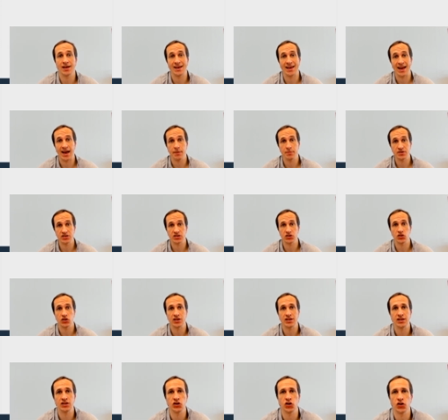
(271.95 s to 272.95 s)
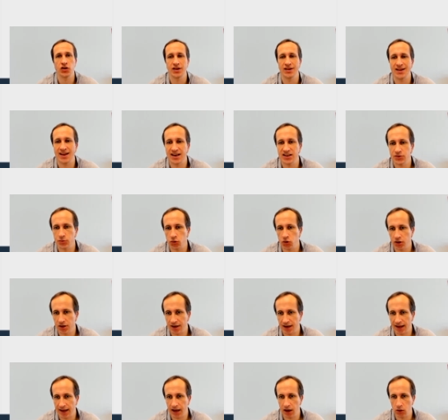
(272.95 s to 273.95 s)
gaps in your
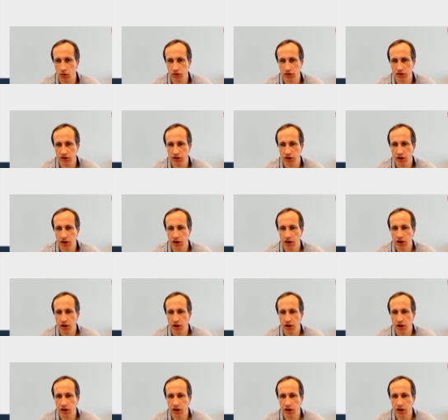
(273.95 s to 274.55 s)
dashboard layout.